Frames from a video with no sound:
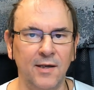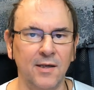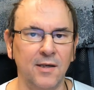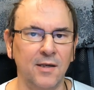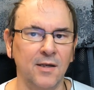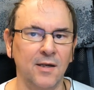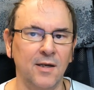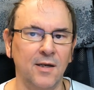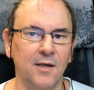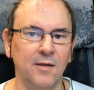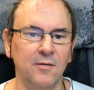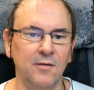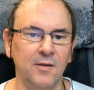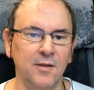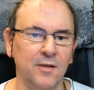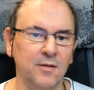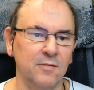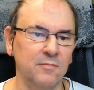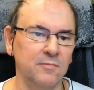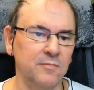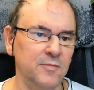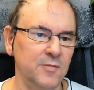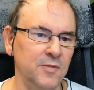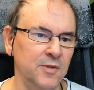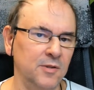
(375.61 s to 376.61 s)
I
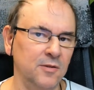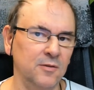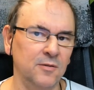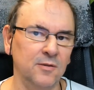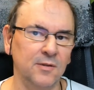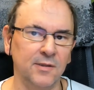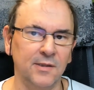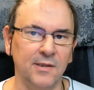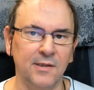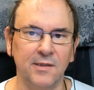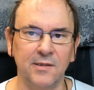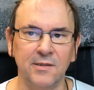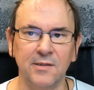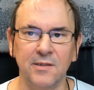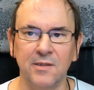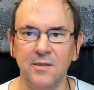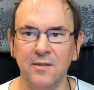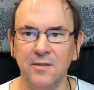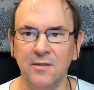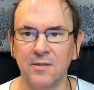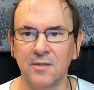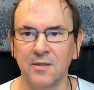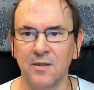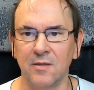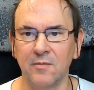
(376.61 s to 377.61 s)
can um,
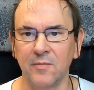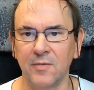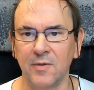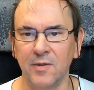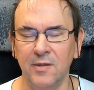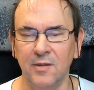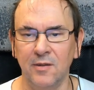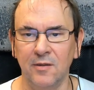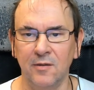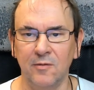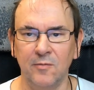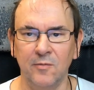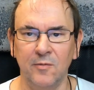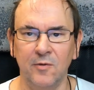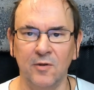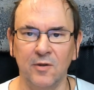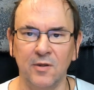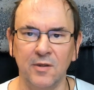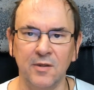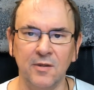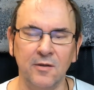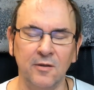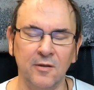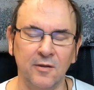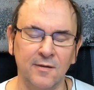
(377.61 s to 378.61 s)
utilize in some
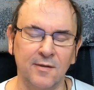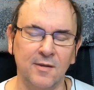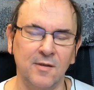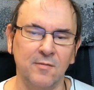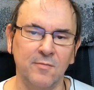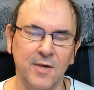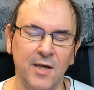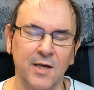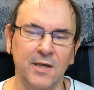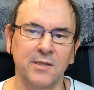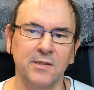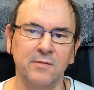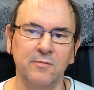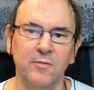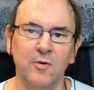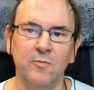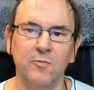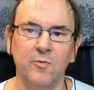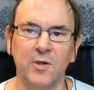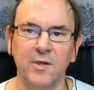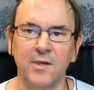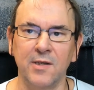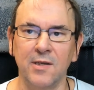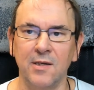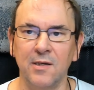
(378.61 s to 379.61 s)
not not the
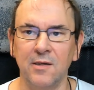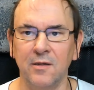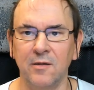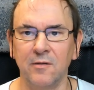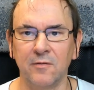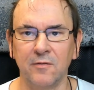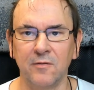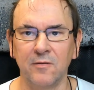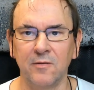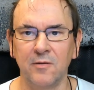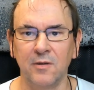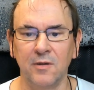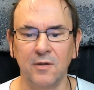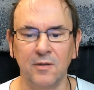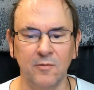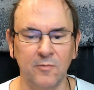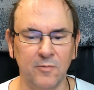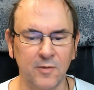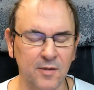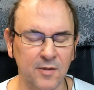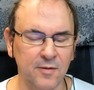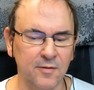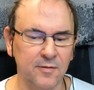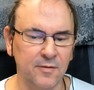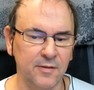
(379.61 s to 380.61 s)
maximum one gig
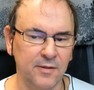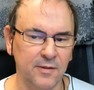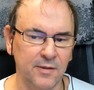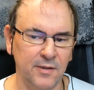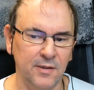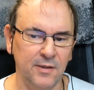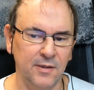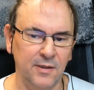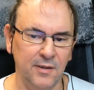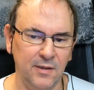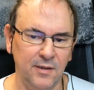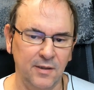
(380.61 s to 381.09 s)
of, uh, one